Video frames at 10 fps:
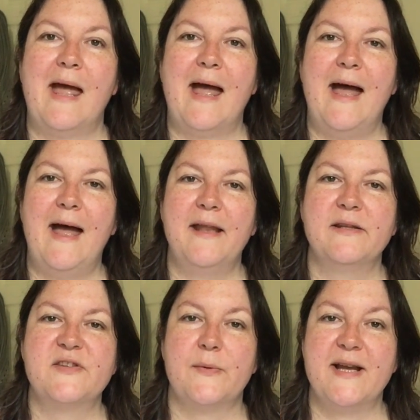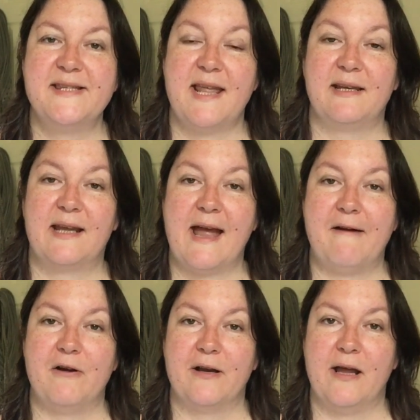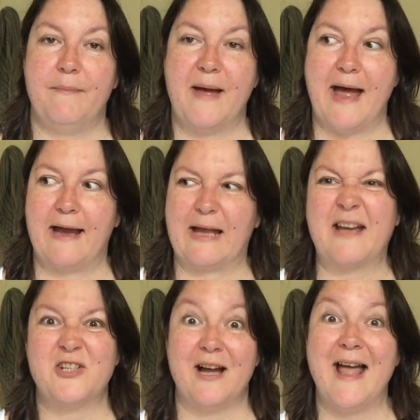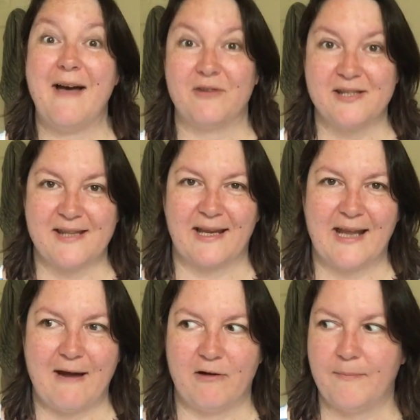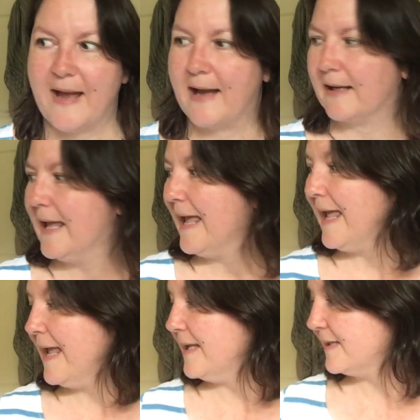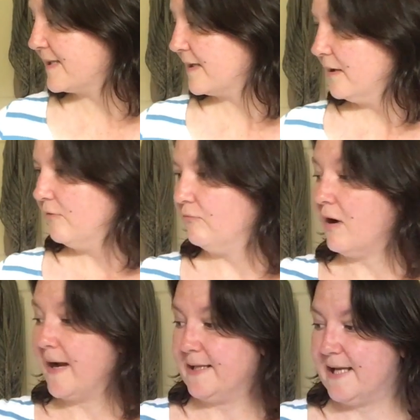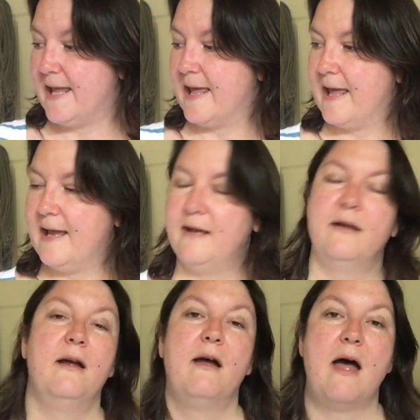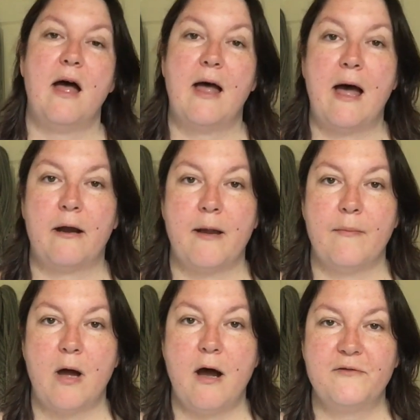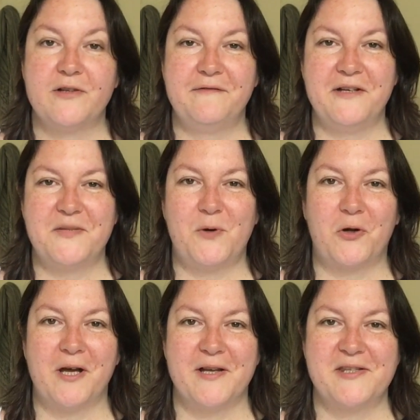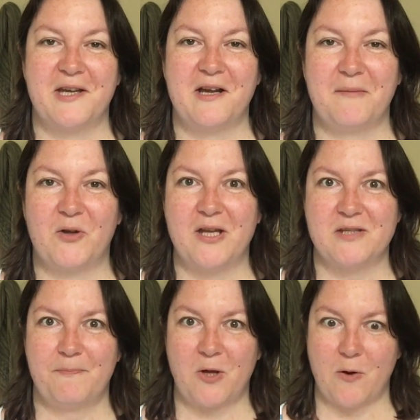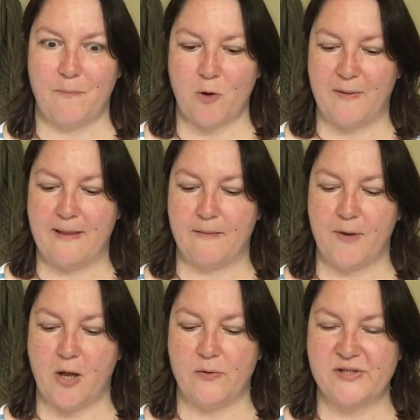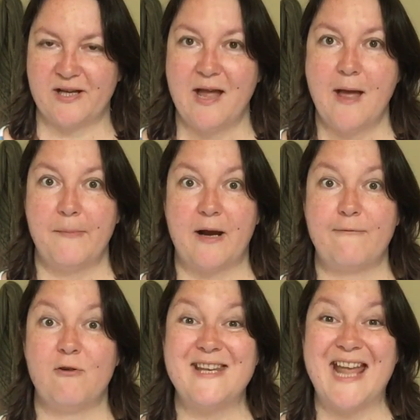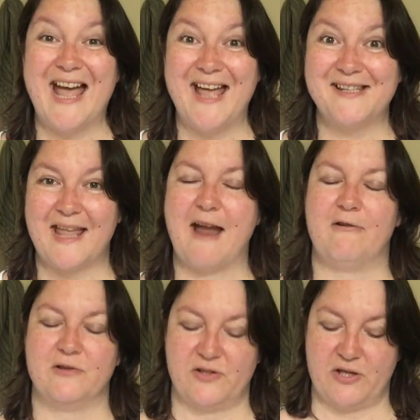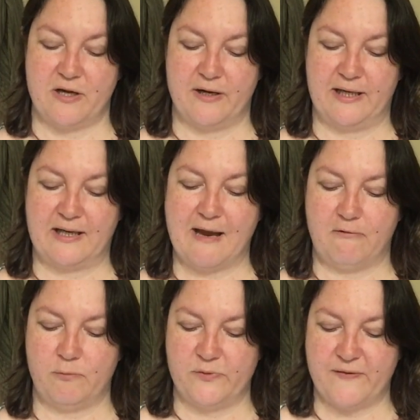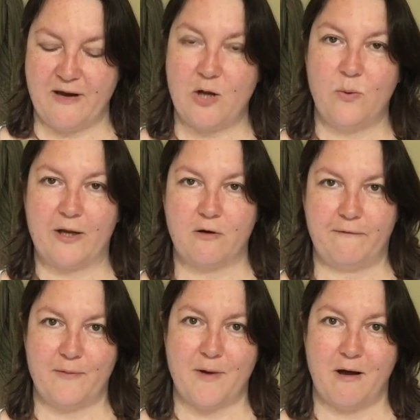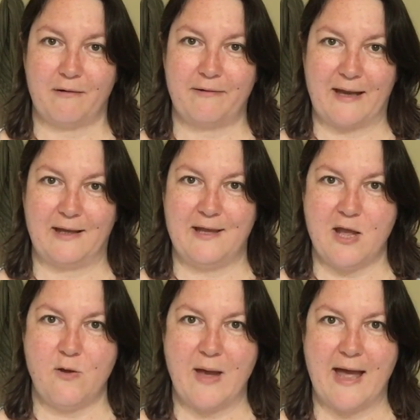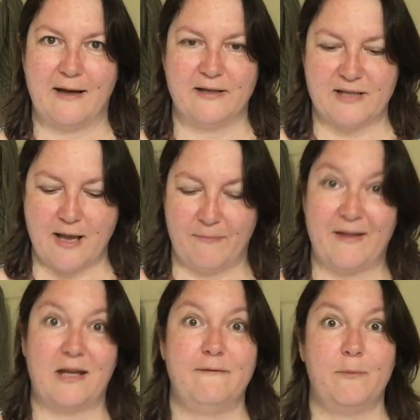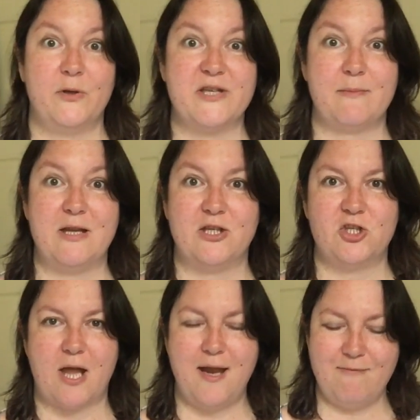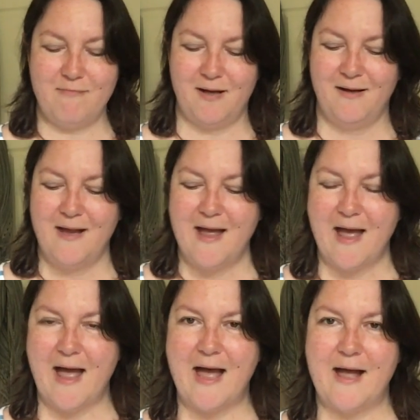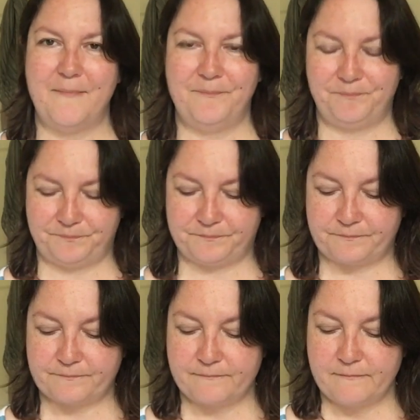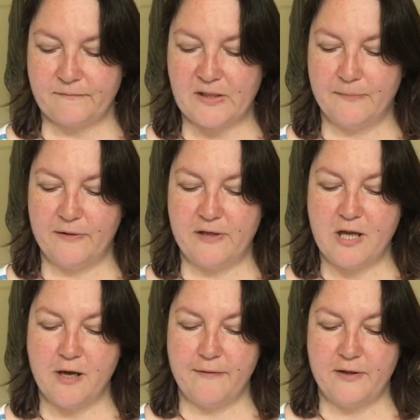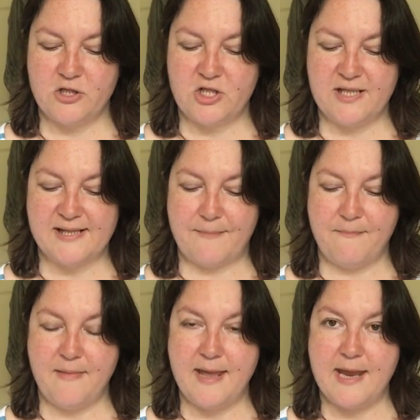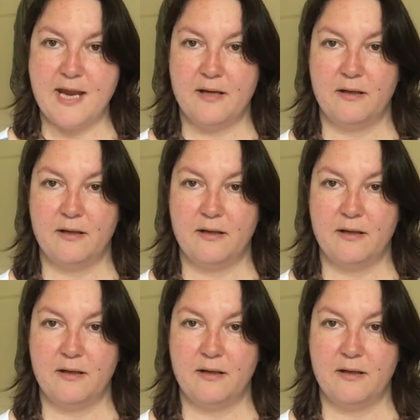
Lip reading: And so I sent Karen a bag. Actually, I haven't sent Karen a bag. It's right here. And after I finish podcasting, I'm going to go and pop it in the post. But I've already had Karen's yarn, and Karen was very quick off the mark. Thank you, and thank you for putting me to shame. But the yarn that she sent me